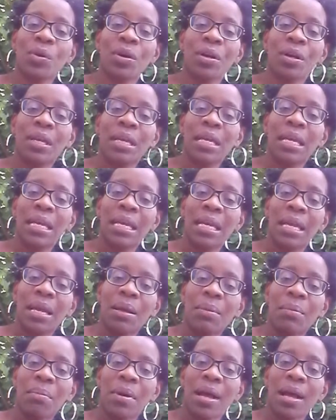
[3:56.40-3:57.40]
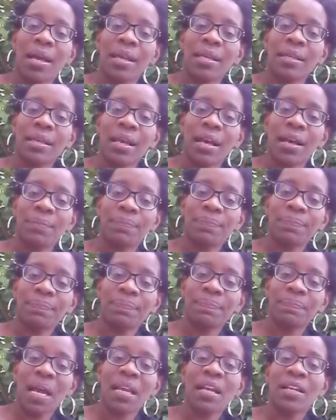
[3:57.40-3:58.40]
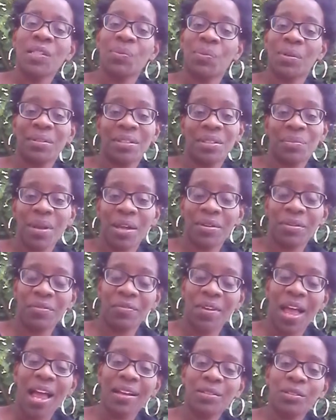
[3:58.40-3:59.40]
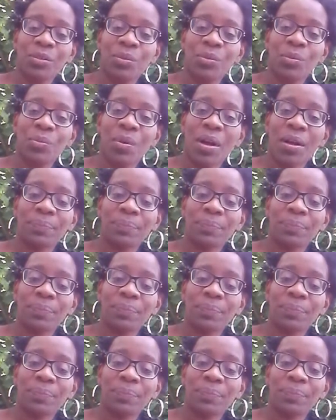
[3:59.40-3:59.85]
where my husband, as a matter of fact, who